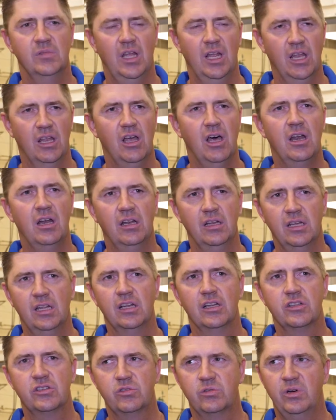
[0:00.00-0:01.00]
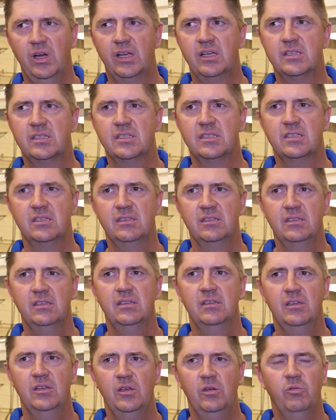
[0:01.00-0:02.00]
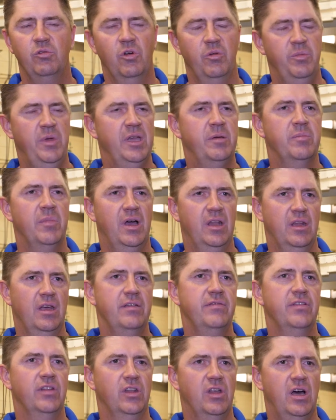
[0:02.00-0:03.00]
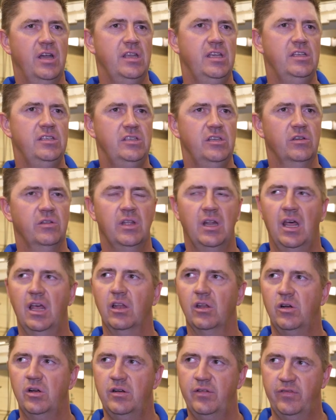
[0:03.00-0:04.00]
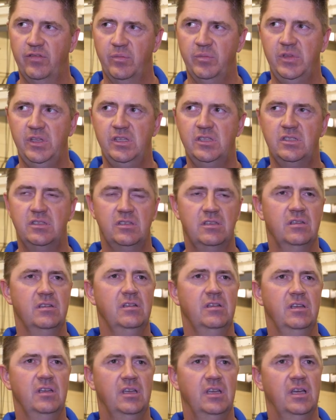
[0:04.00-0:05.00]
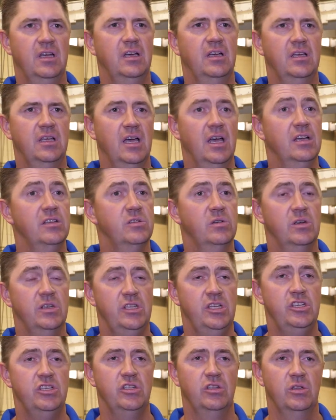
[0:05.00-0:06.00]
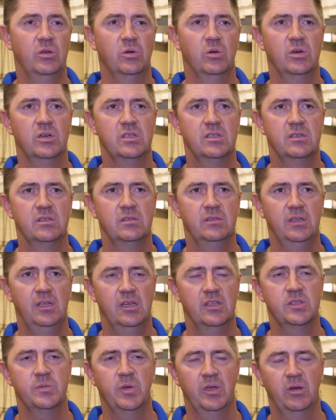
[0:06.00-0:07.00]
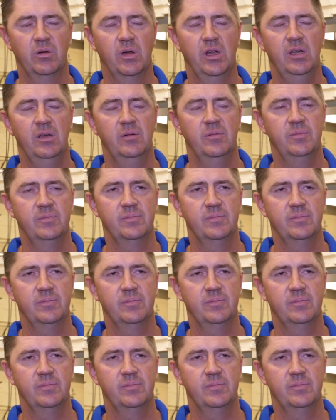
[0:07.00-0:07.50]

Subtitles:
A lot of little tricks will make my life a lot easier that I learned from these guys who are teaching the course, and it's been great.